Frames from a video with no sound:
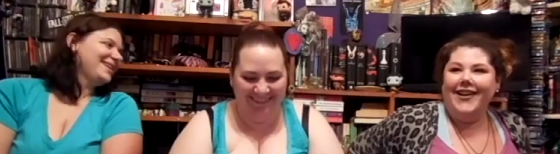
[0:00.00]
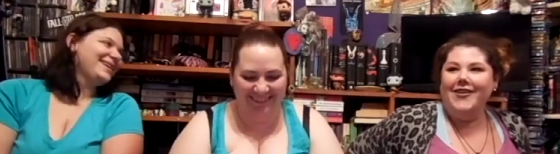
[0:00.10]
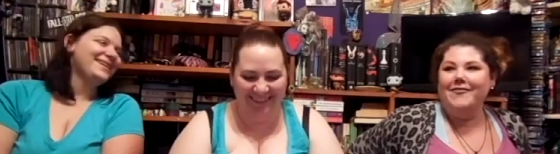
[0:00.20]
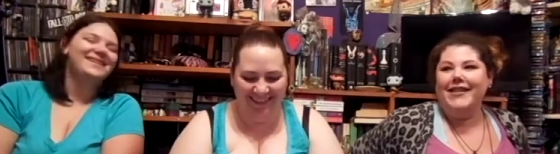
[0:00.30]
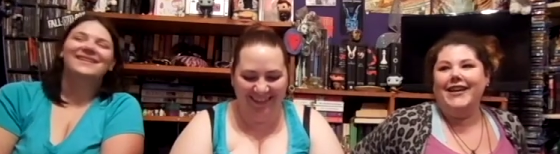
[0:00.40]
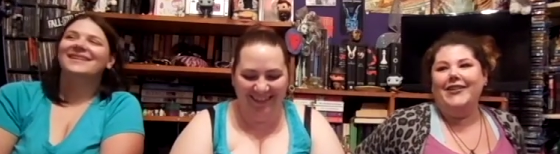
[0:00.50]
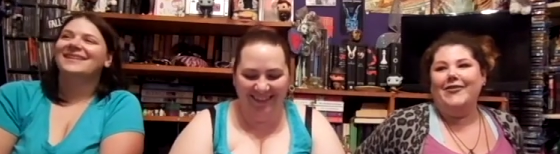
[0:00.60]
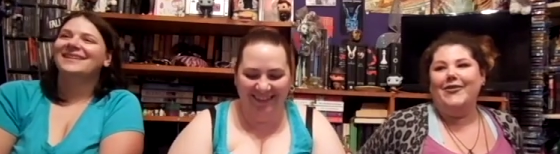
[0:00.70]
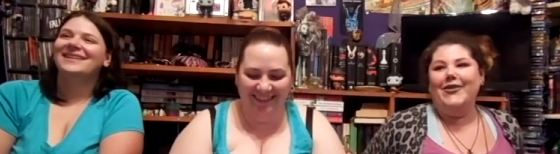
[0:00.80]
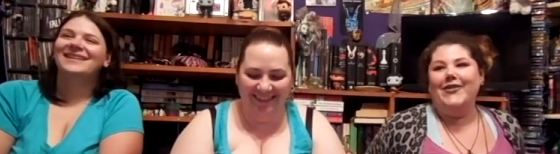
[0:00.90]
Speaker 1: I'm like,
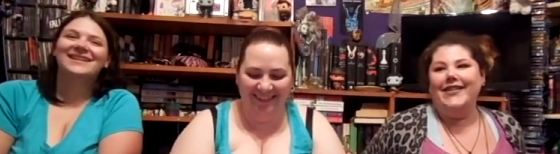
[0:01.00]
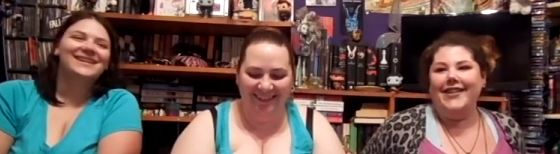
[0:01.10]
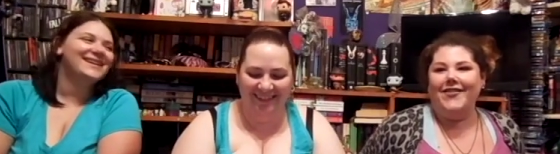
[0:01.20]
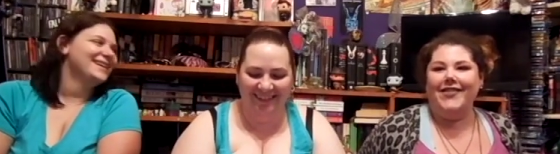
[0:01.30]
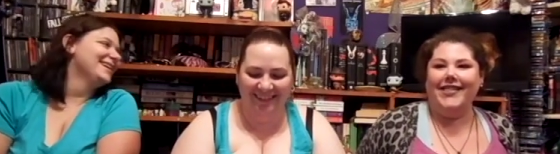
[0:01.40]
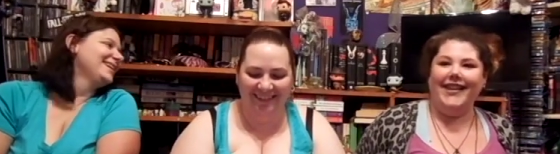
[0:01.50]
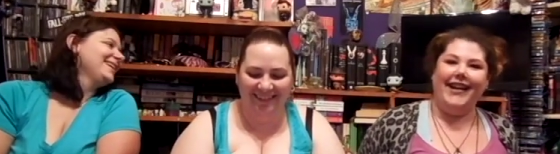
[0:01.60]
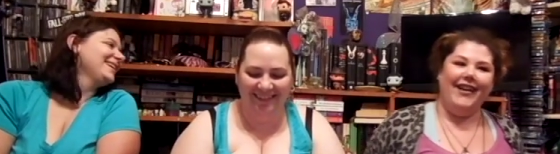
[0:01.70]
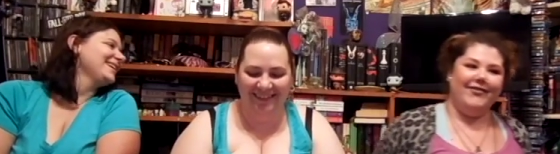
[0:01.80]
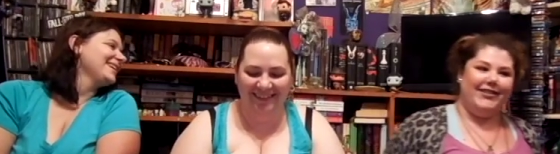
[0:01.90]
you ruined
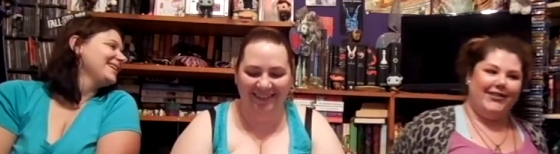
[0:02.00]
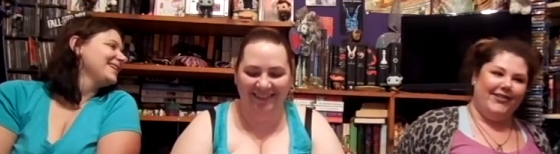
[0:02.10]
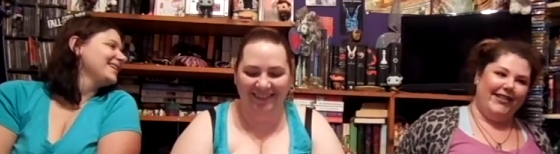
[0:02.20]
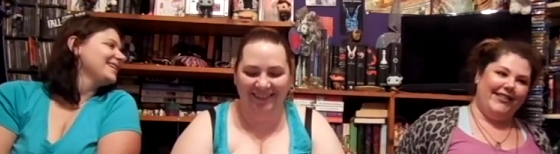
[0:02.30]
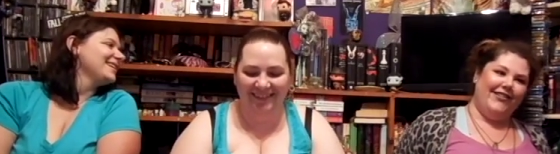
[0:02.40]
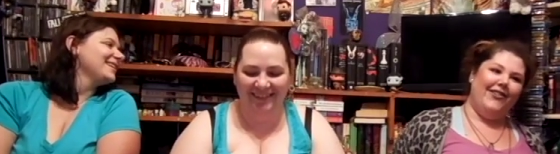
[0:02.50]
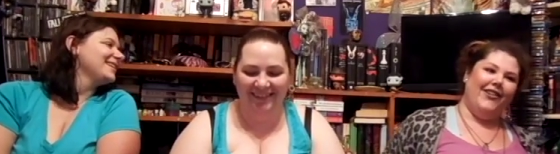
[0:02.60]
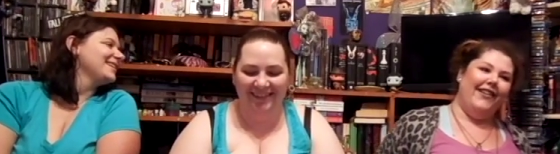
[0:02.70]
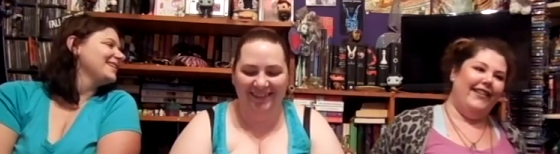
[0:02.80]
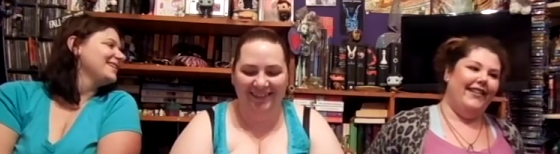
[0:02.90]
everything. I was doing so
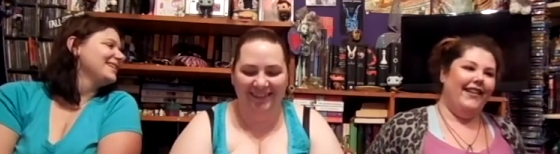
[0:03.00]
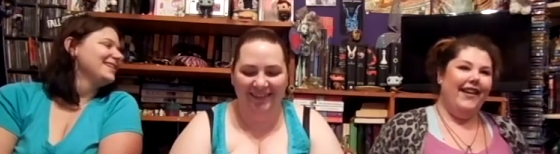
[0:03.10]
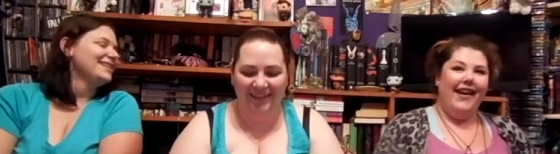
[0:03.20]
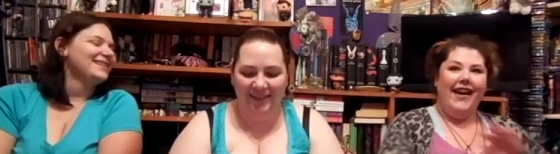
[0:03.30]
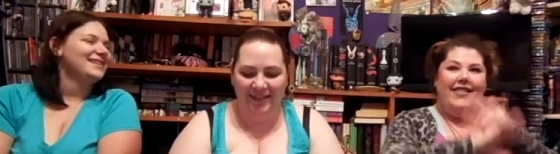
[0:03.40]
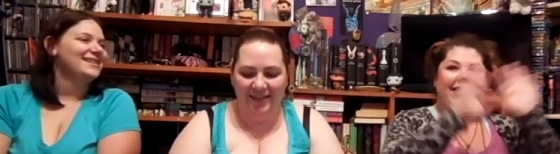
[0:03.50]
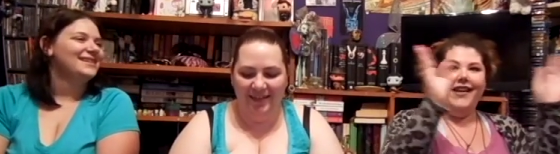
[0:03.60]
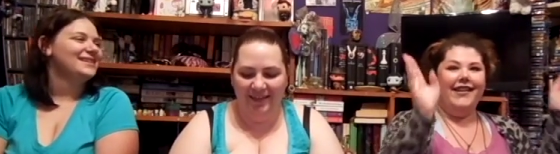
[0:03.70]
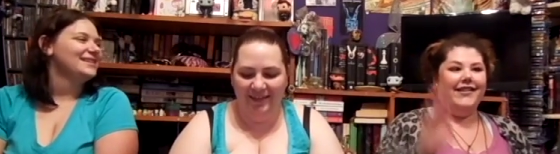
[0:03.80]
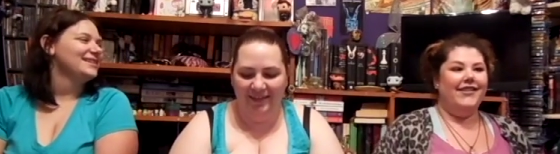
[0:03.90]
good. And
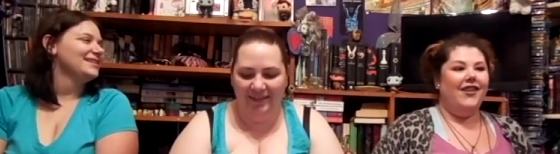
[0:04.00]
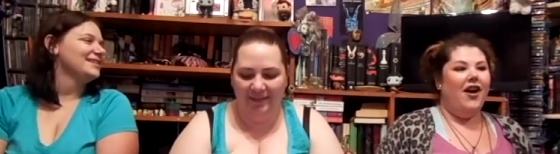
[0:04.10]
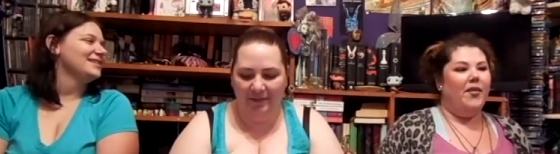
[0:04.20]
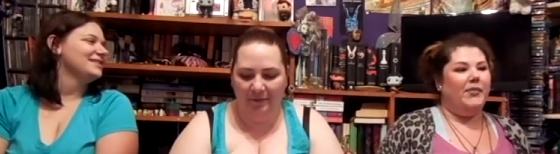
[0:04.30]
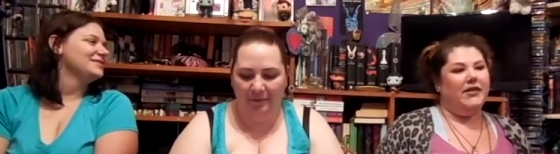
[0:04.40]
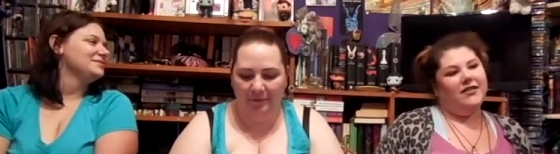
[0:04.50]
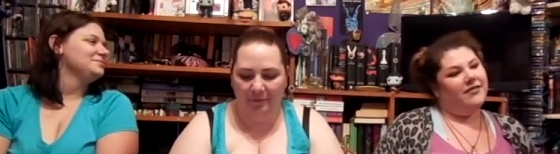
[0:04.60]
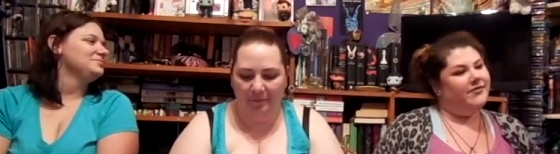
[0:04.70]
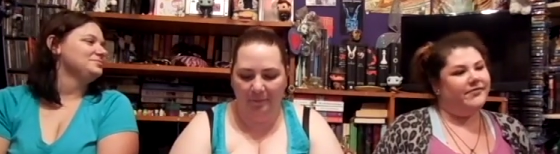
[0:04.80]
then it stopped.